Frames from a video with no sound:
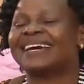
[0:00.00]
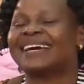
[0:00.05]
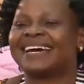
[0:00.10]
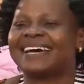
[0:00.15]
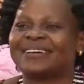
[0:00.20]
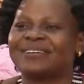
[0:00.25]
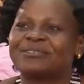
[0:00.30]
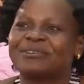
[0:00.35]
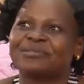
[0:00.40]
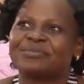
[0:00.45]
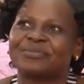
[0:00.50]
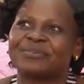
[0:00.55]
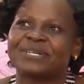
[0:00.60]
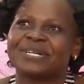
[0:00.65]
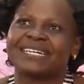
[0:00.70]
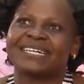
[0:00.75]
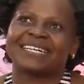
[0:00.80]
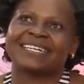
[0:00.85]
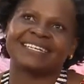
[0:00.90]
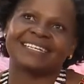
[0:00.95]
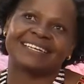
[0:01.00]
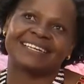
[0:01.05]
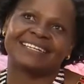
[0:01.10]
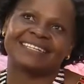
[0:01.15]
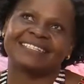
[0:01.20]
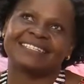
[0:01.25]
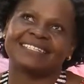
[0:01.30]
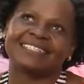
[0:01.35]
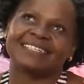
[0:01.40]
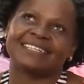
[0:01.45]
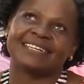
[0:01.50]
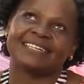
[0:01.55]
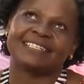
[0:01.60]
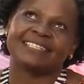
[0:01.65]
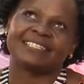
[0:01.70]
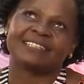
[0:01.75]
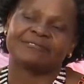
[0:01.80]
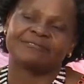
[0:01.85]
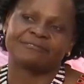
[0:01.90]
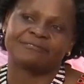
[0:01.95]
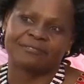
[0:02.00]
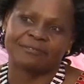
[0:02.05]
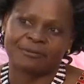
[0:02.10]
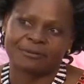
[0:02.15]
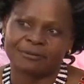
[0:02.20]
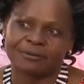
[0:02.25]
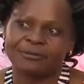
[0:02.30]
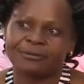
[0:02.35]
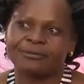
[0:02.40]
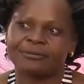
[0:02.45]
I got born again in 1994.